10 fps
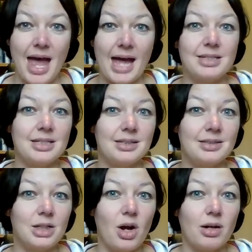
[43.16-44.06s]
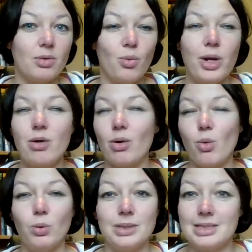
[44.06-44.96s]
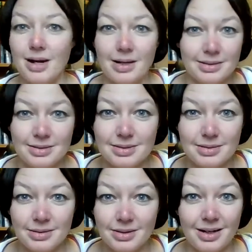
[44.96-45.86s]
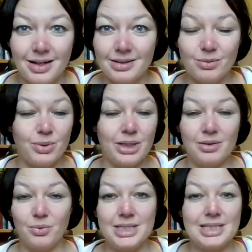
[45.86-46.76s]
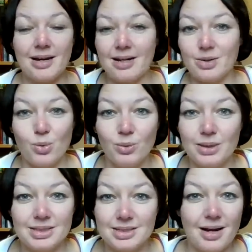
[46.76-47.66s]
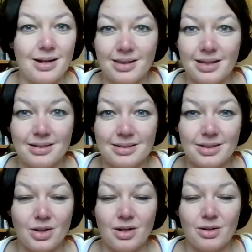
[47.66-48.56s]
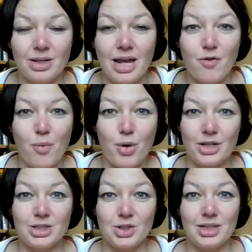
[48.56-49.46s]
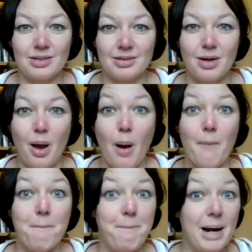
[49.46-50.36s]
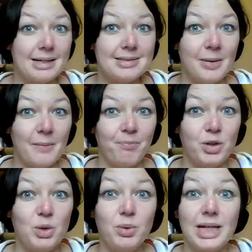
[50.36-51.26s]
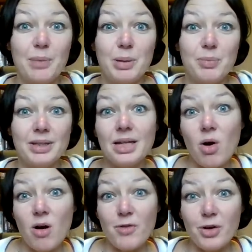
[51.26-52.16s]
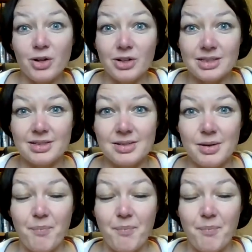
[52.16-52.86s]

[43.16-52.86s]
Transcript: And, we're not all designers, we suck at all the designing things, not everybody's good at it. But you will get people that are very good at it.